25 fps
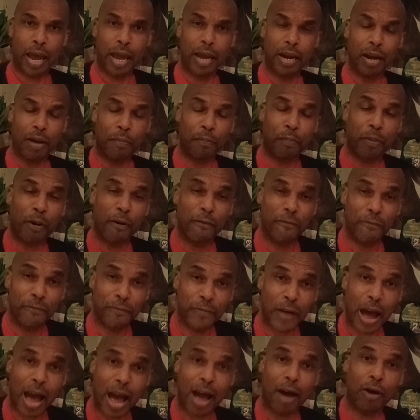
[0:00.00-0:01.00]
in a
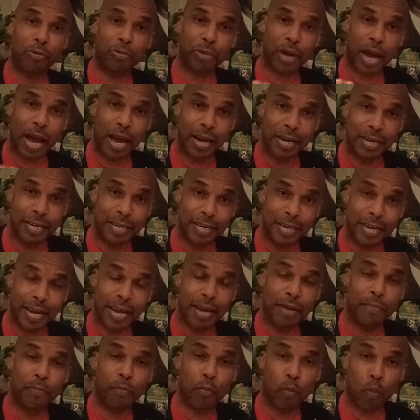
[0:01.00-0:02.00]
profound and
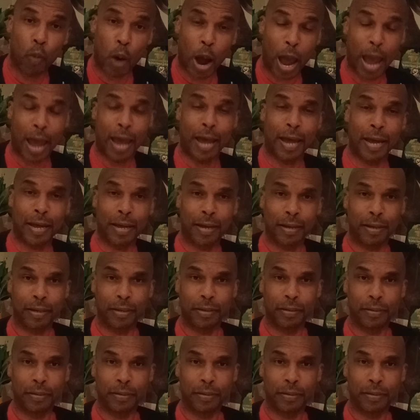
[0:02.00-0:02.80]
deep way